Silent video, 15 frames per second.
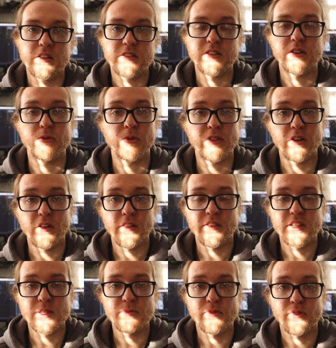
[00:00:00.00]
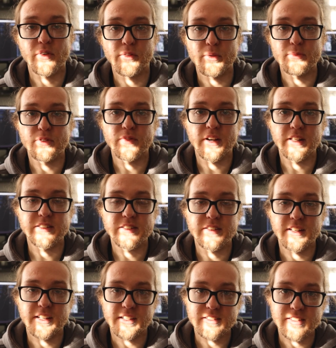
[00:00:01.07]
So with all of this, before we move on to
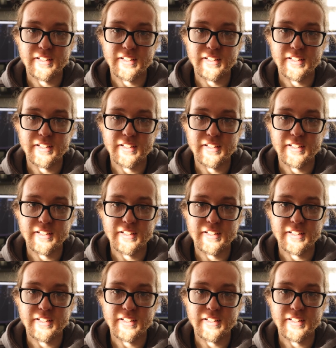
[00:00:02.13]
the next